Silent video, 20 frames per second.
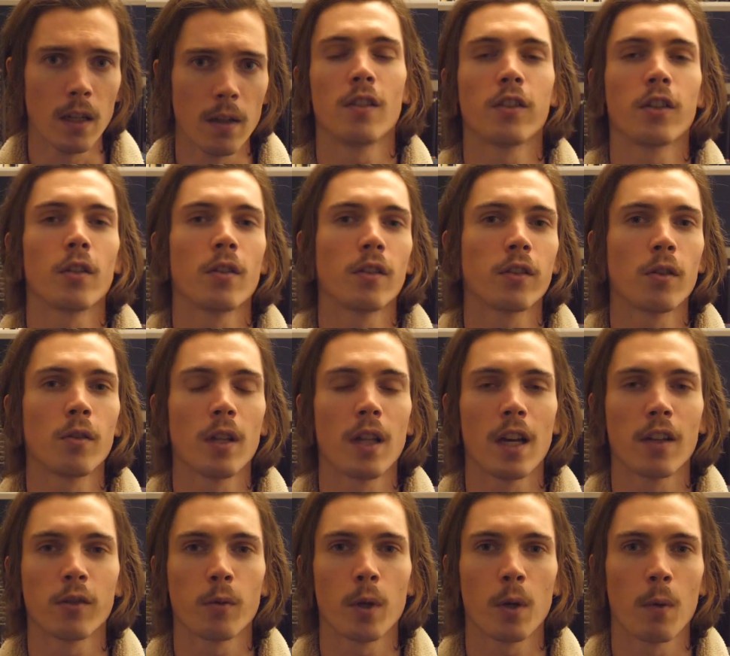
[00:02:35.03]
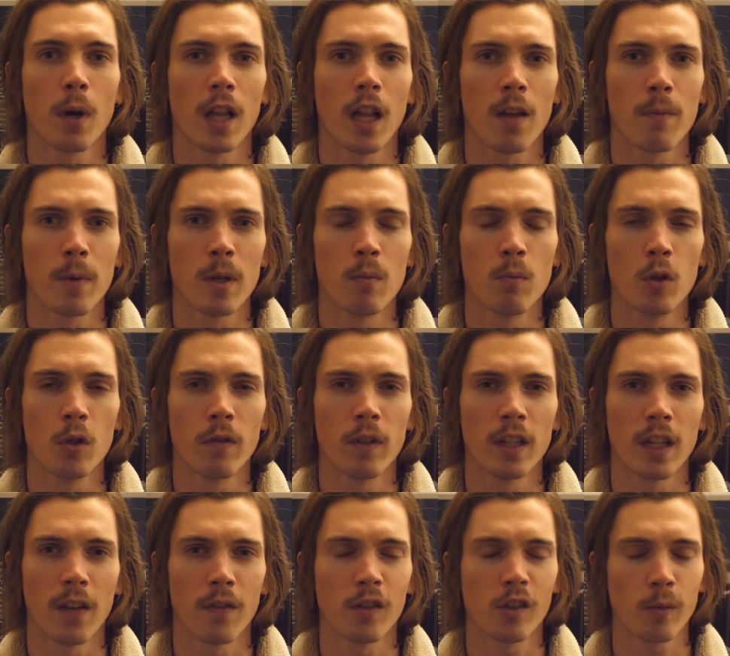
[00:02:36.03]
And so this whole last week while I've been
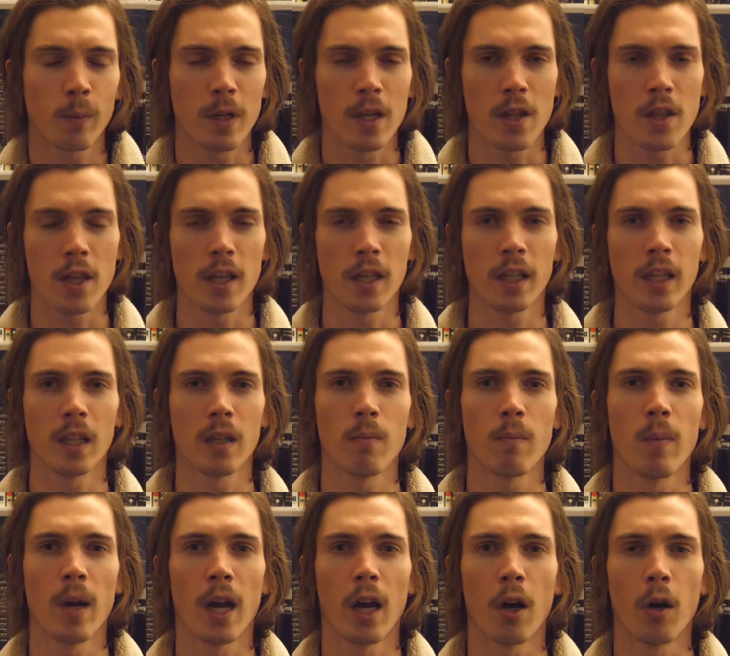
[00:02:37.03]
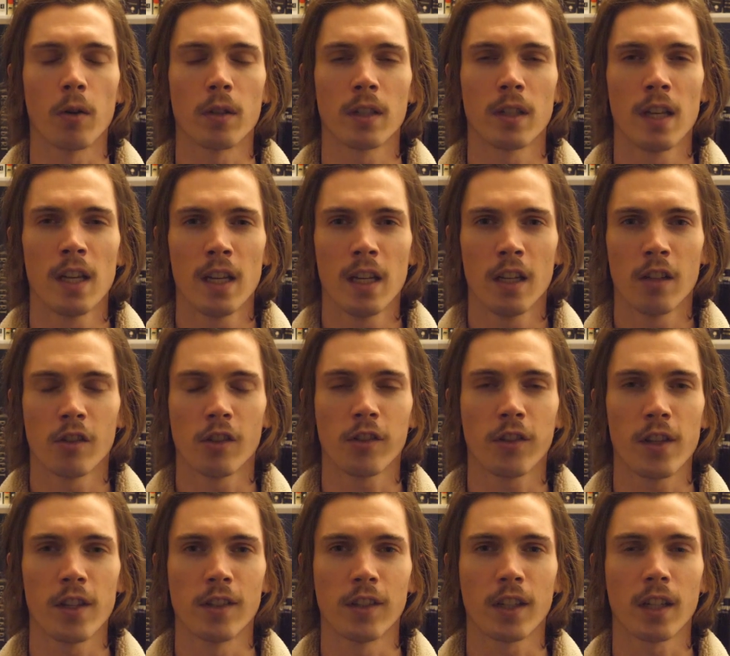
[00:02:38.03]
moving, I've just been thinking about just
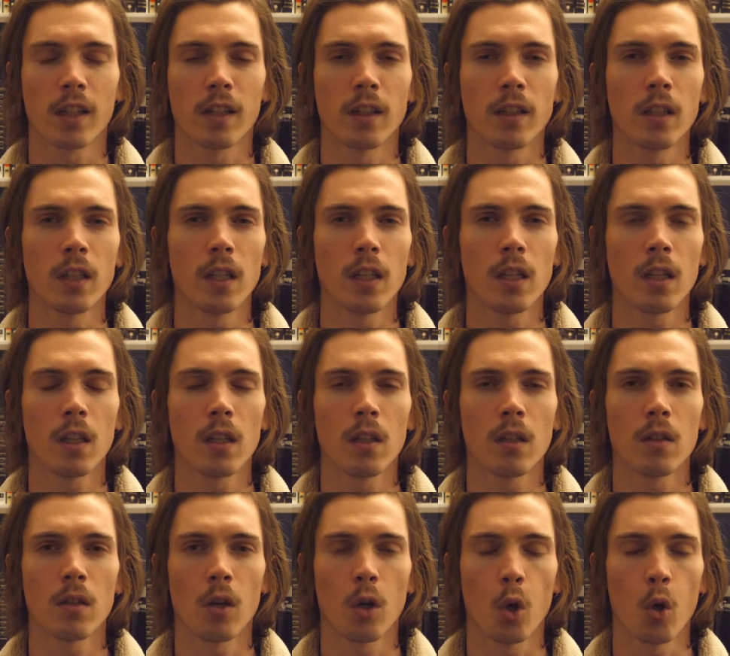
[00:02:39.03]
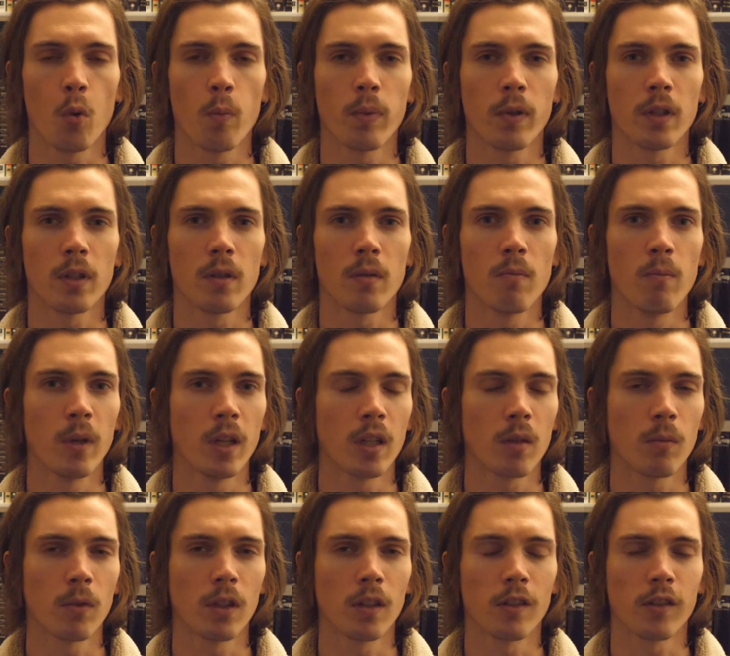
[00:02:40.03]
these clean, open,
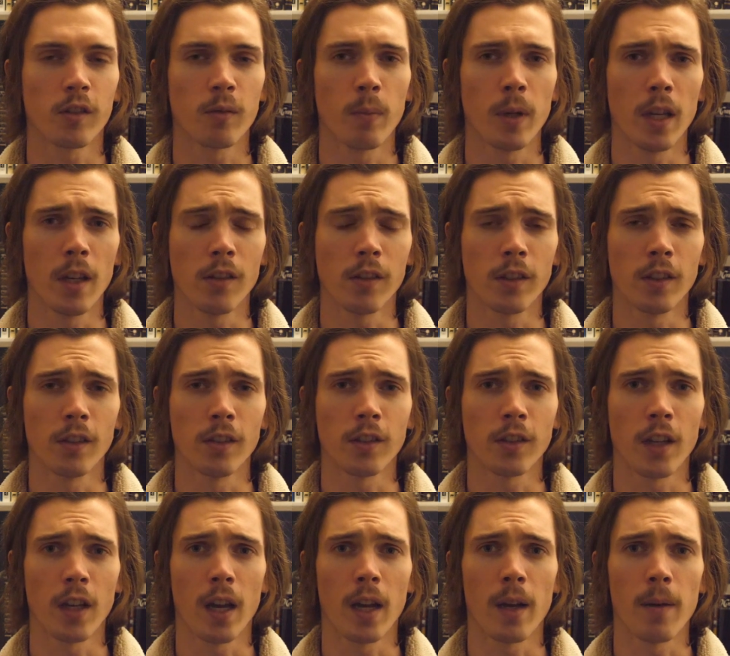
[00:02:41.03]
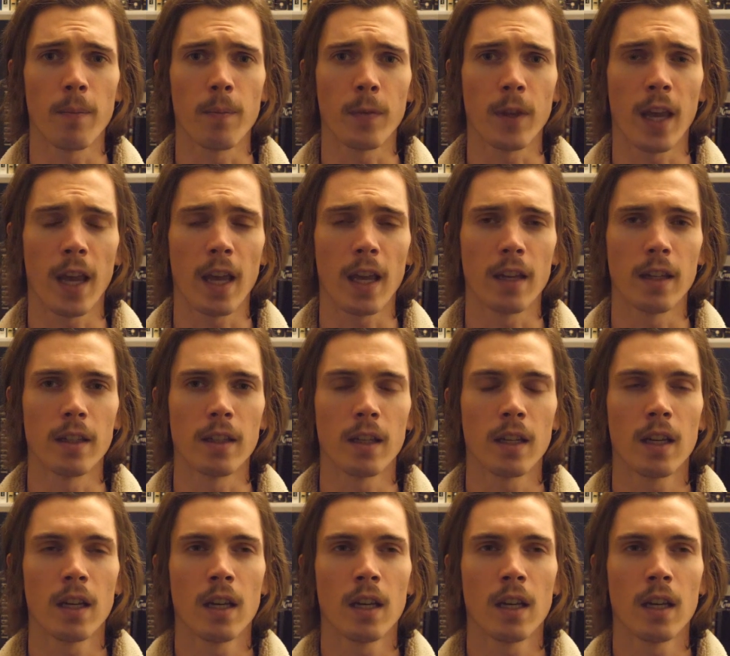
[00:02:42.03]
minimalist spaces. And